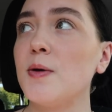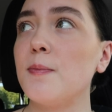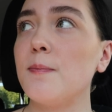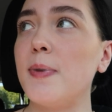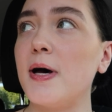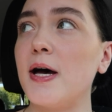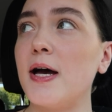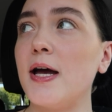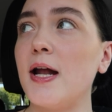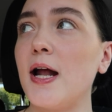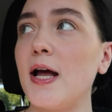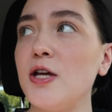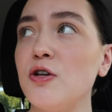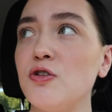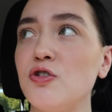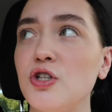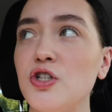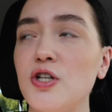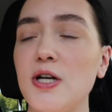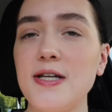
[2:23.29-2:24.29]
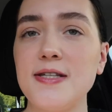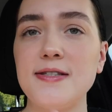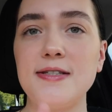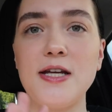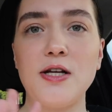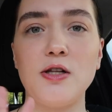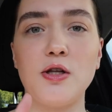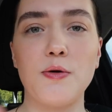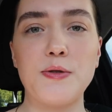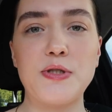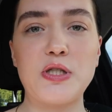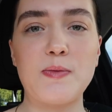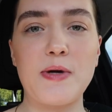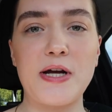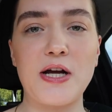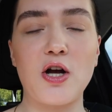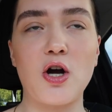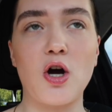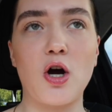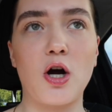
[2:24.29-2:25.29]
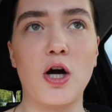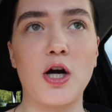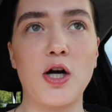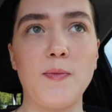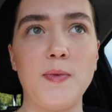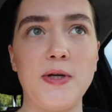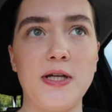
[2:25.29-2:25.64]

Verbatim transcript: But I usually try to stay close to my car